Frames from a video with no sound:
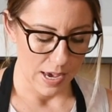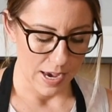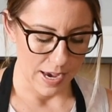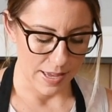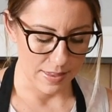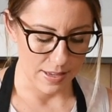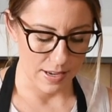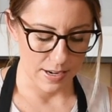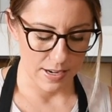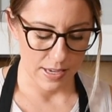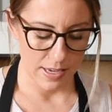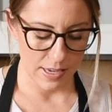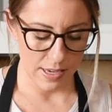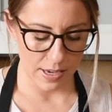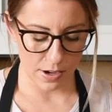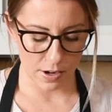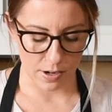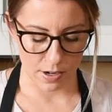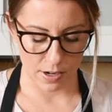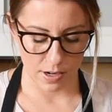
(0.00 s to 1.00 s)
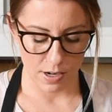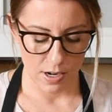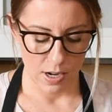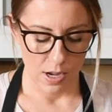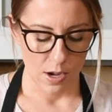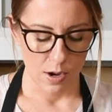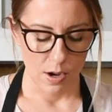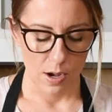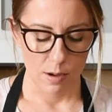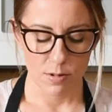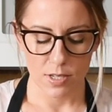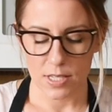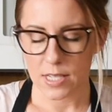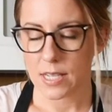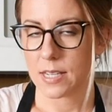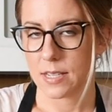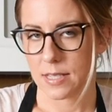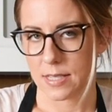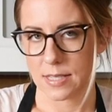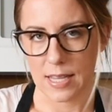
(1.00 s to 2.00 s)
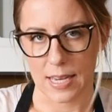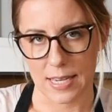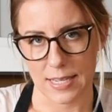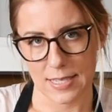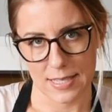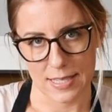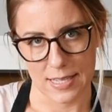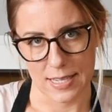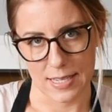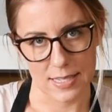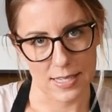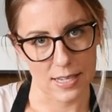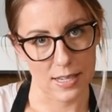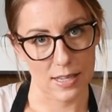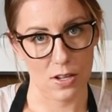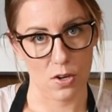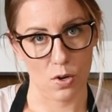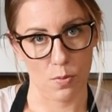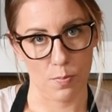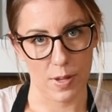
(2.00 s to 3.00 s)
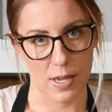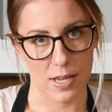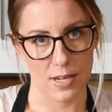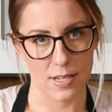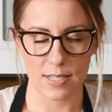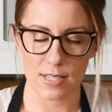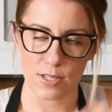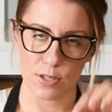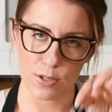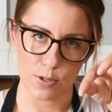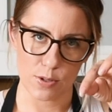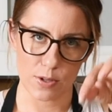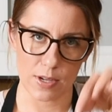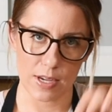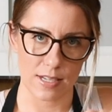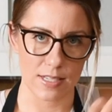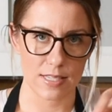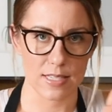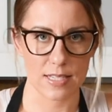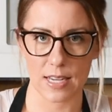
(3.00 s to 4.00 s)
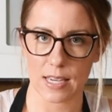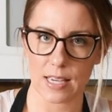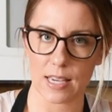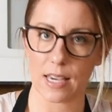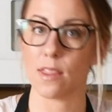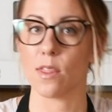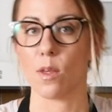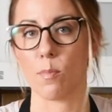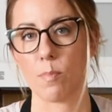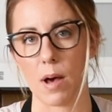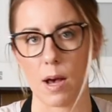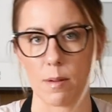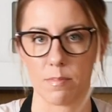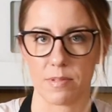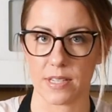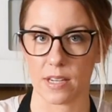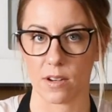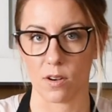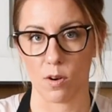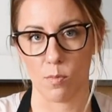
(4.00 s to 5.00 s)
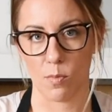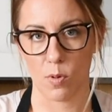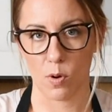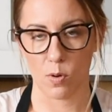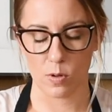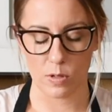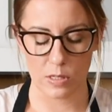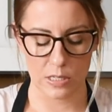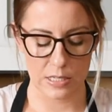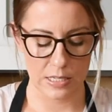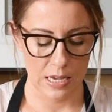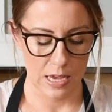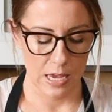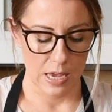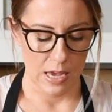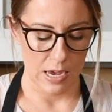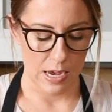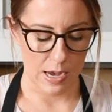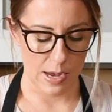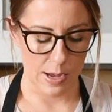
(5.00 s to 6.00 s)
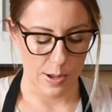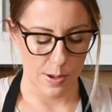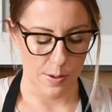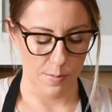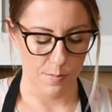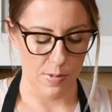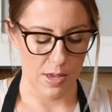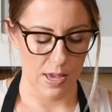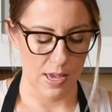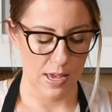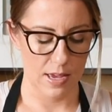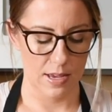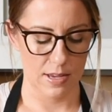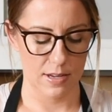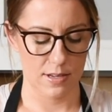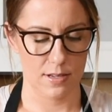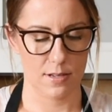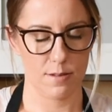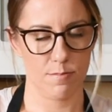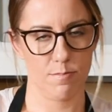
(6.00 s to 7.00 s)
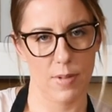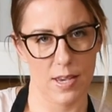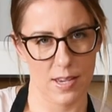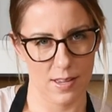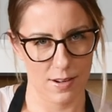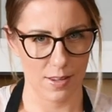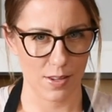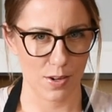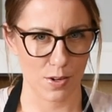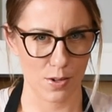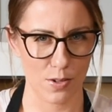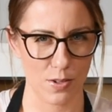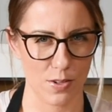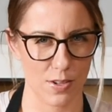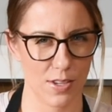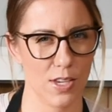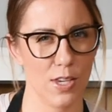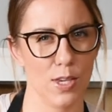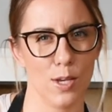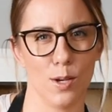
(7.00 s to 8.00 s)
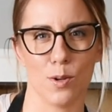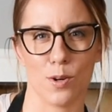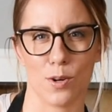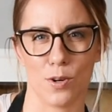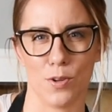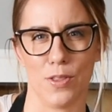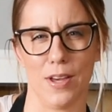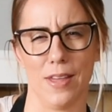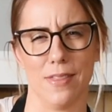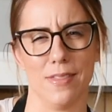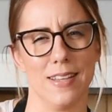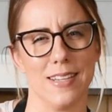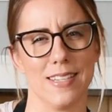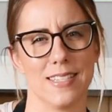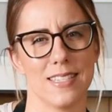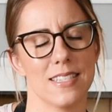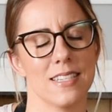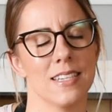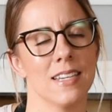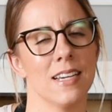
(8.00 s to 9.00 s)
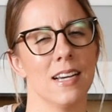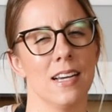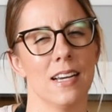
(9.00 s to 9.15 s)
And then here, I'm just gonna slice these a little bit to kind of stick in the popsicle molds and make it a little cuter than this